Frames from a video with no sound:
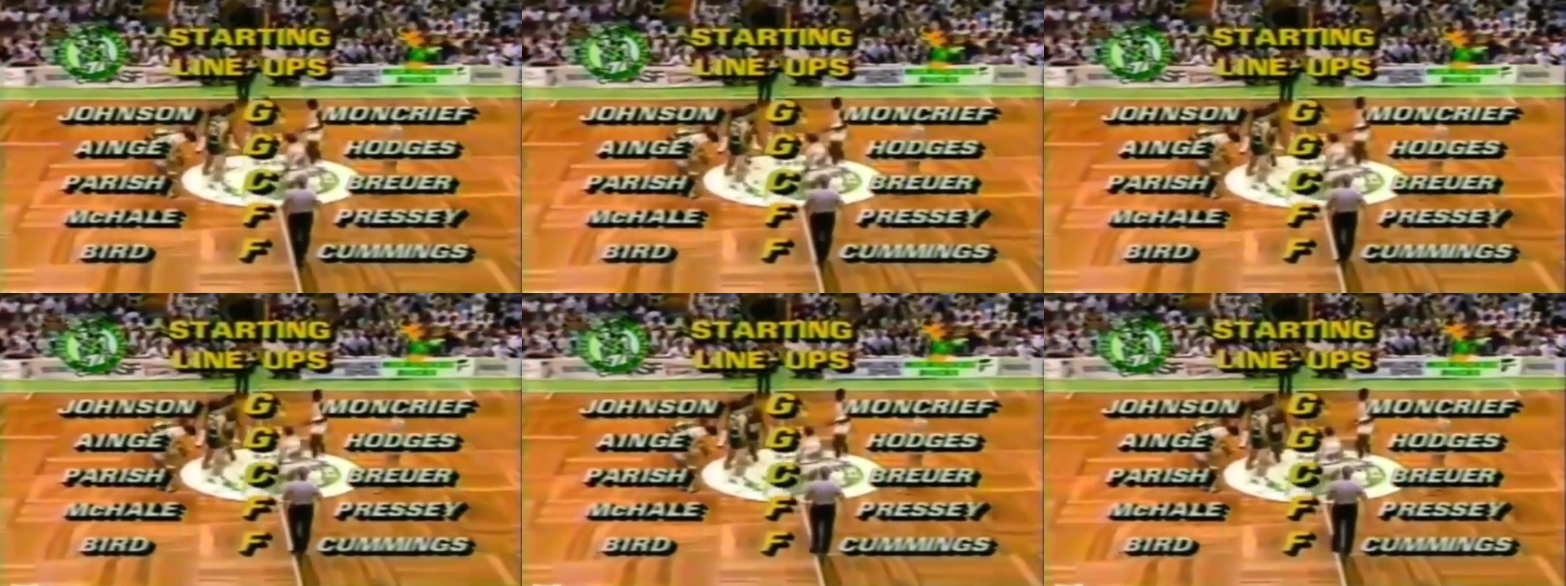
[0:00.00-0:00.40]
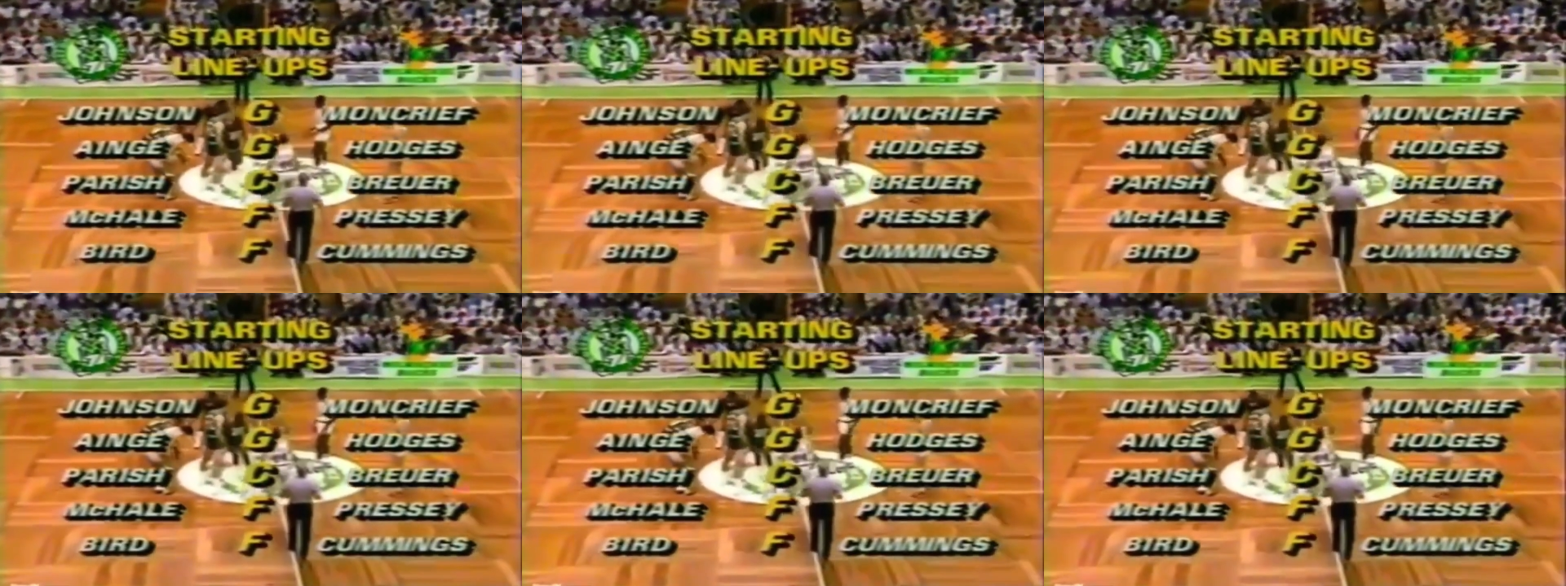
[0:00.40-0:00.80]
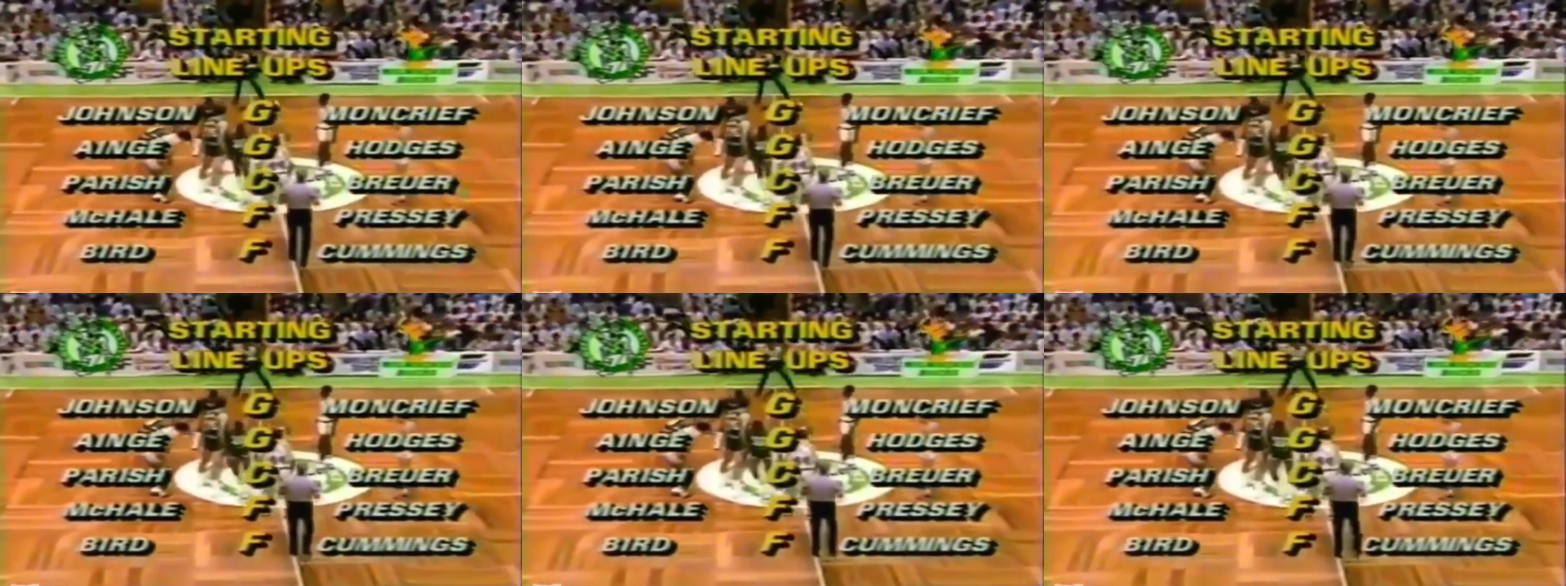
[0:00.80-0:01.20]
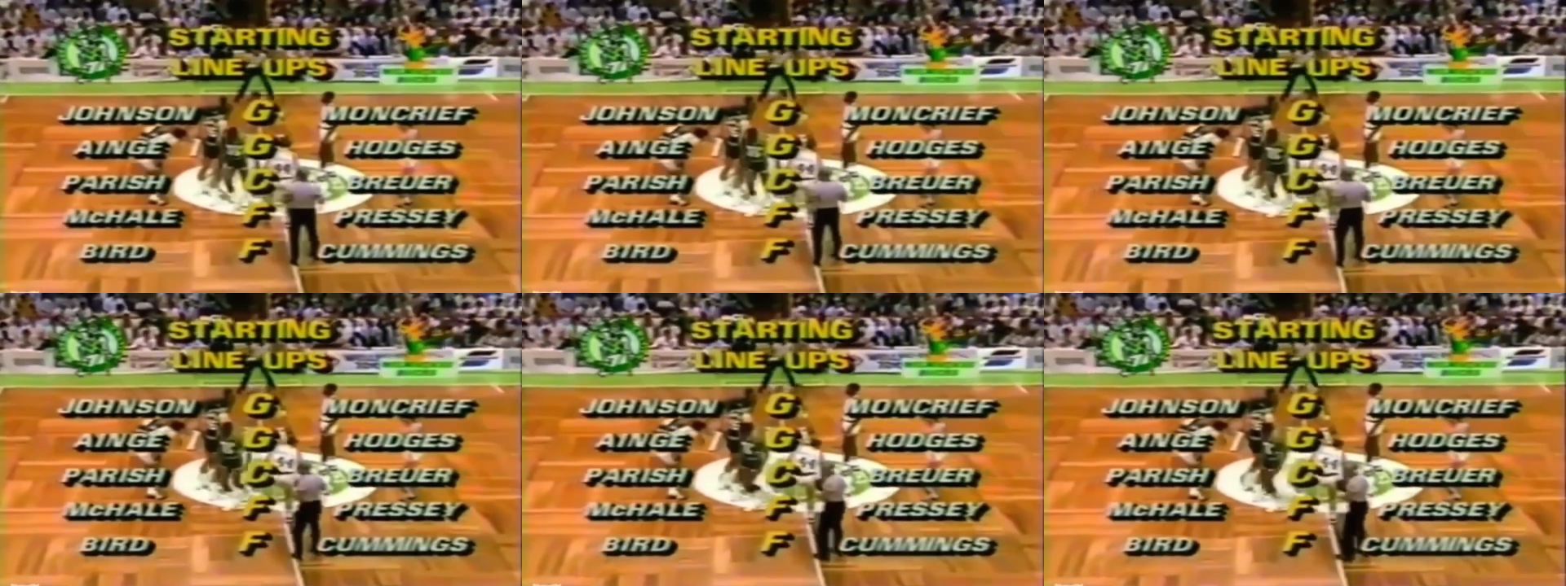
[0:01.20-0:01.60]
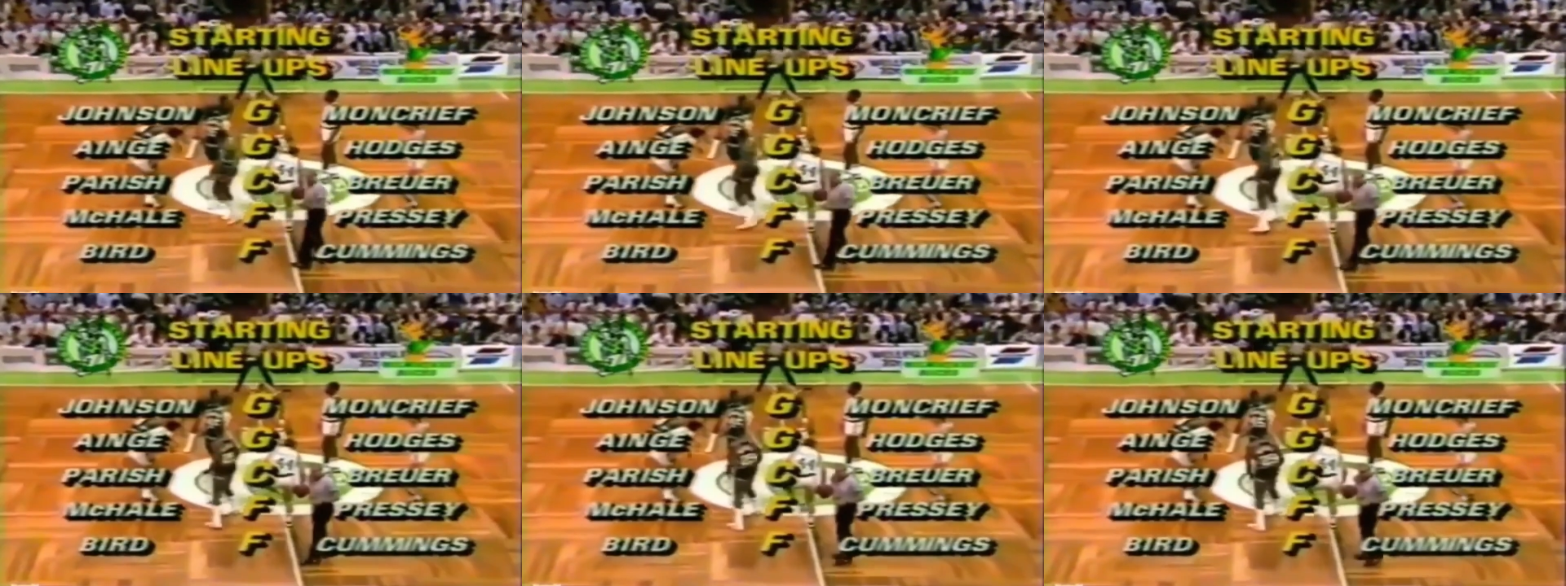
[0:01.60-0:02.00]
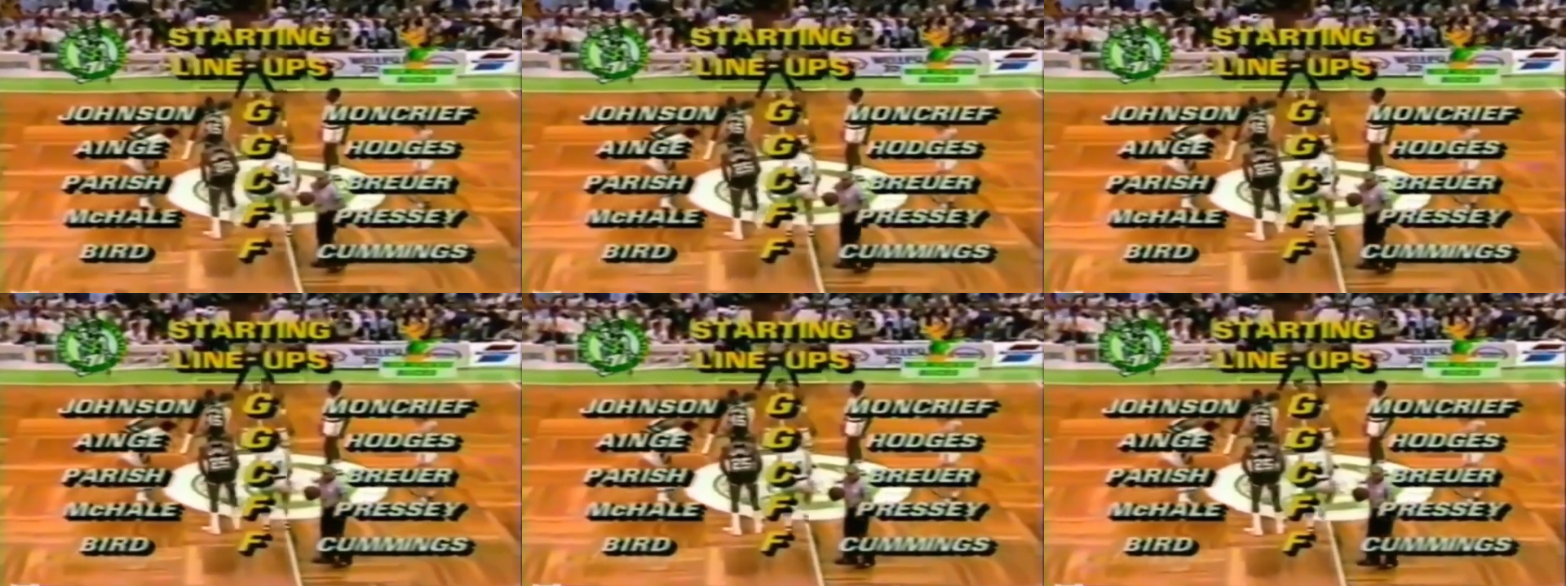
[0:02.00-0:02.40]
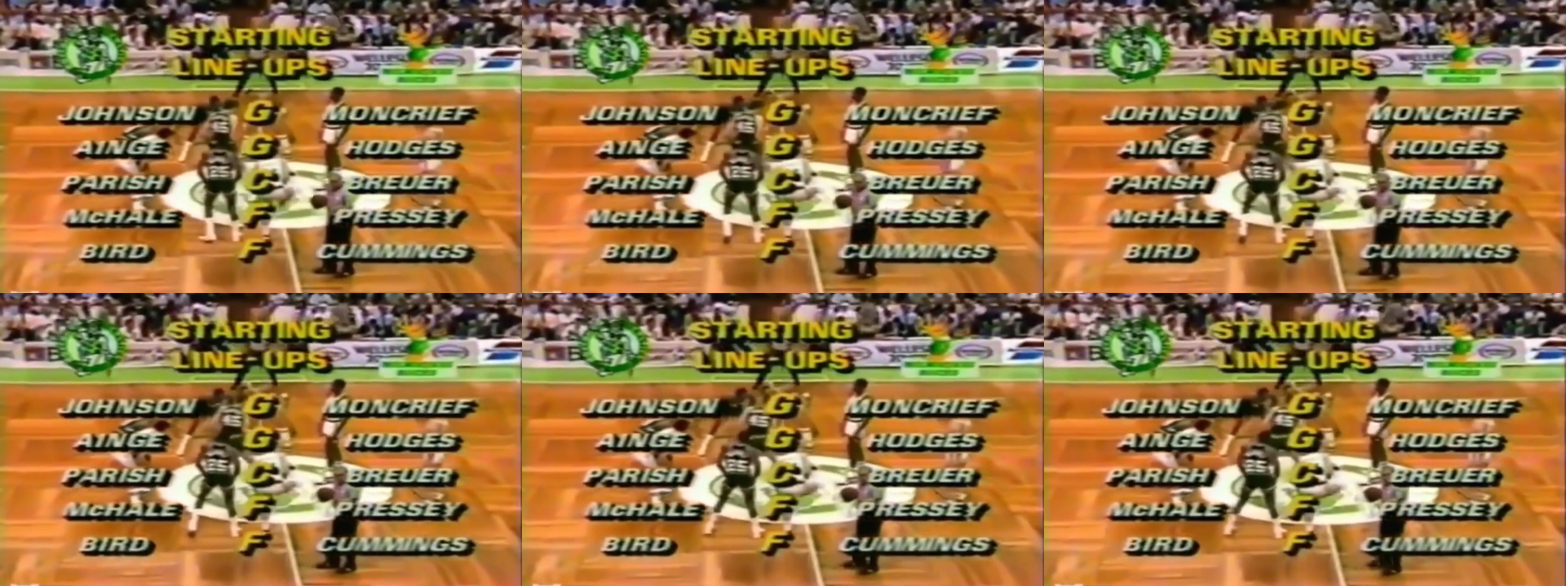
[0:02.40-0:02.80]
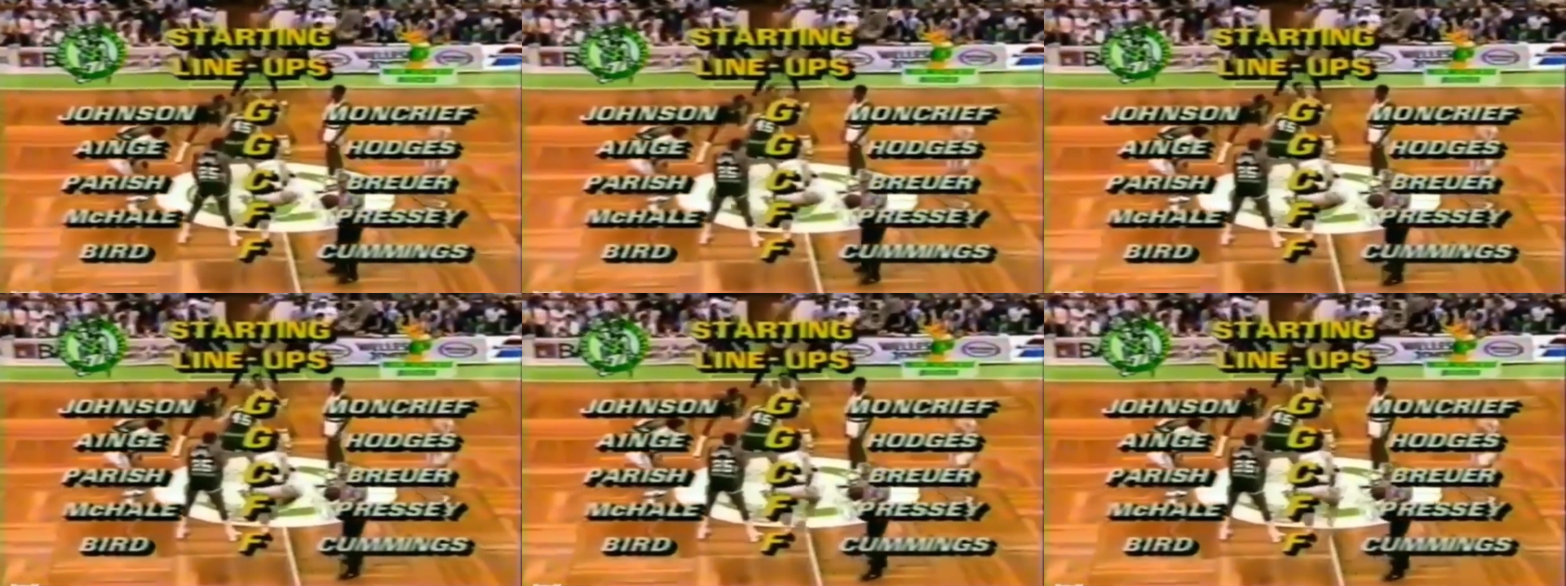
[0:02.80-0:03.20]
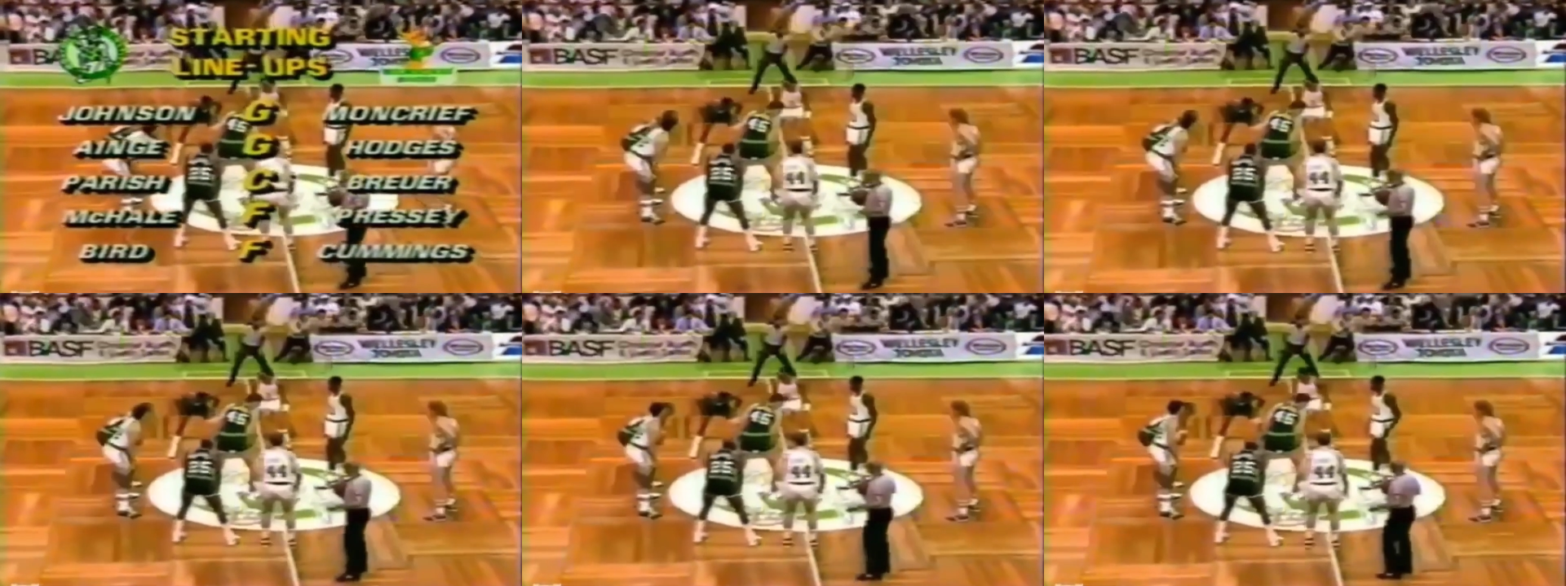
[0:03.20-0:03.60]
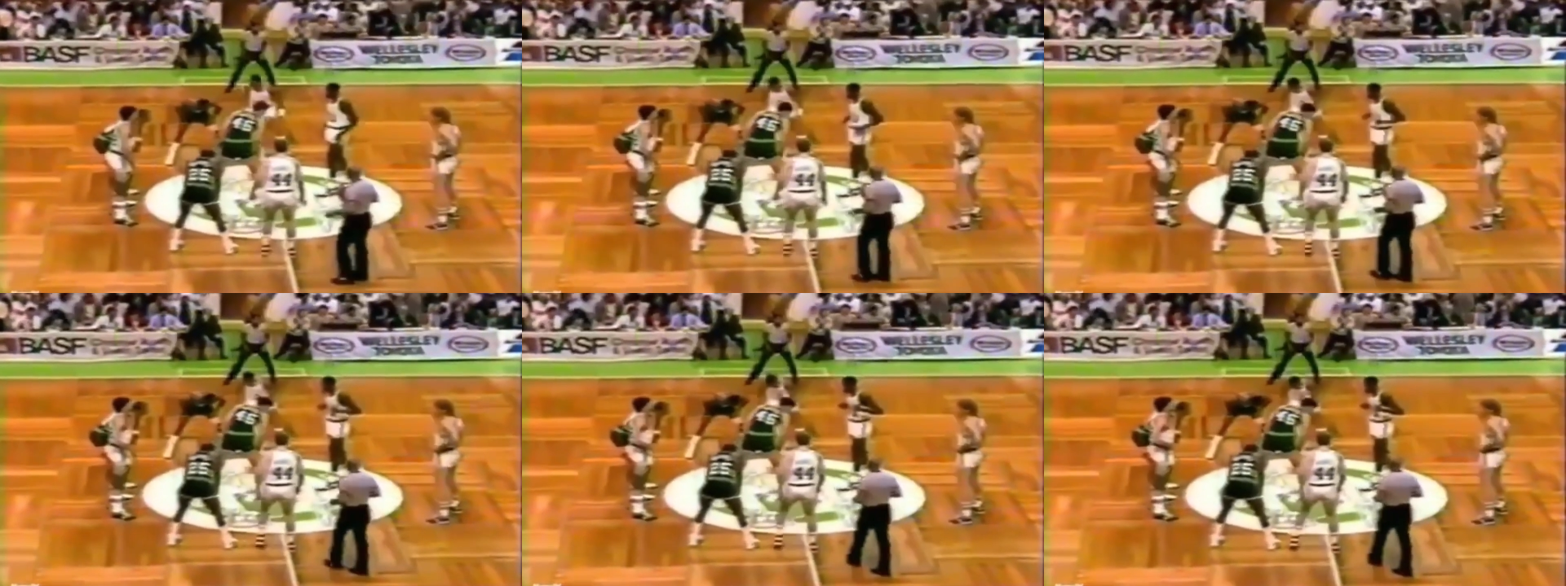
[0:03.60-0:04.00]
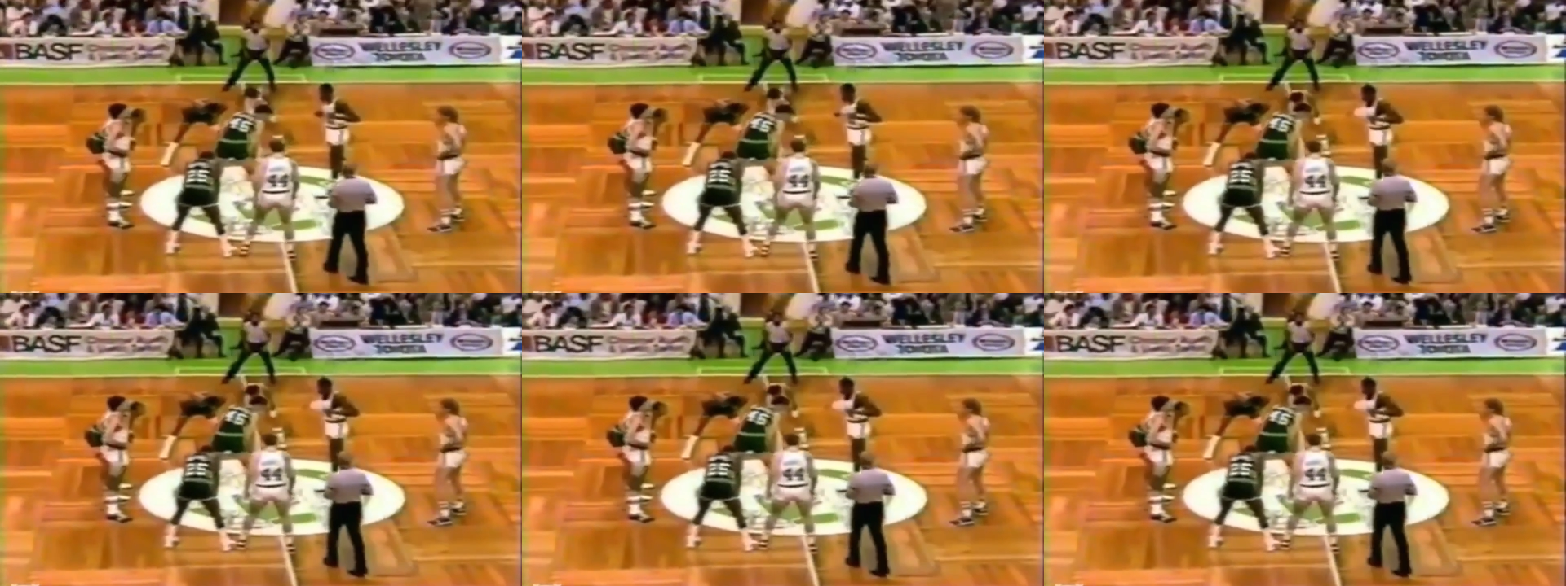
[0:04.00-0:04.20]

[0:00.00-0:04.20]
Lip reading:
(no speaker visible)